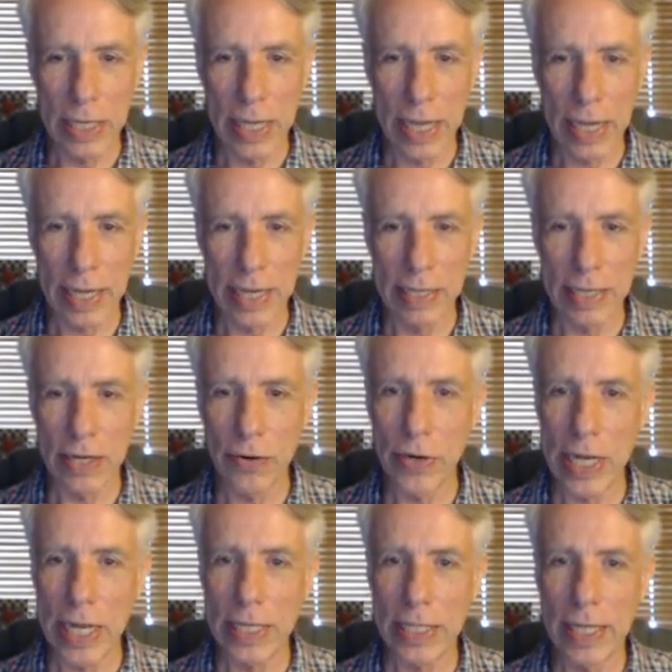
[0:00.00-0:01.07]
he can
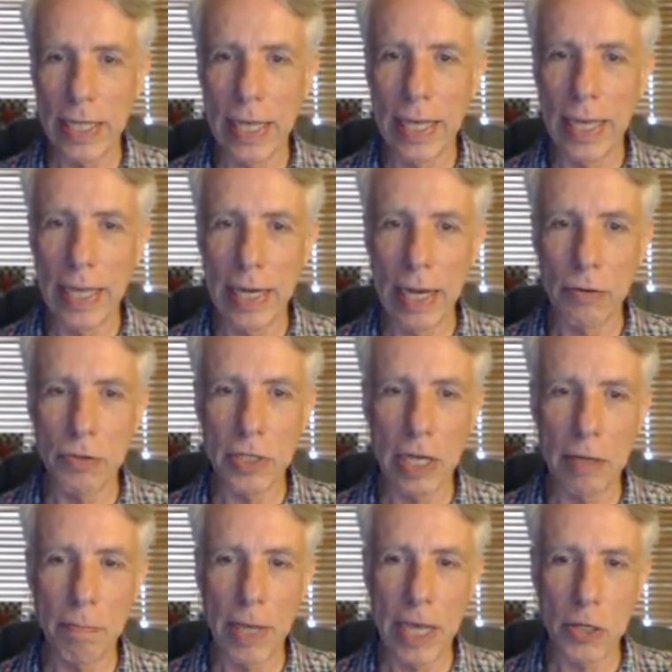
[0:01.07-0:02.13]
create an
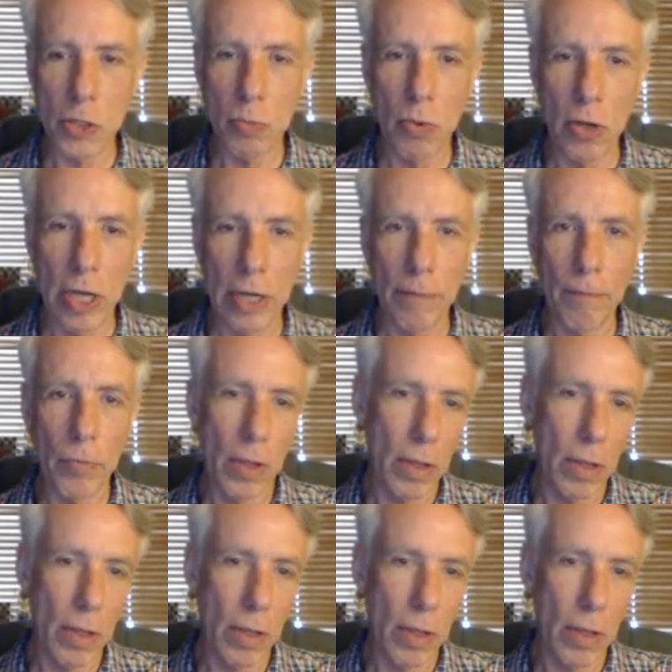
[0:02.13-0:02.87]
outside pass pawn.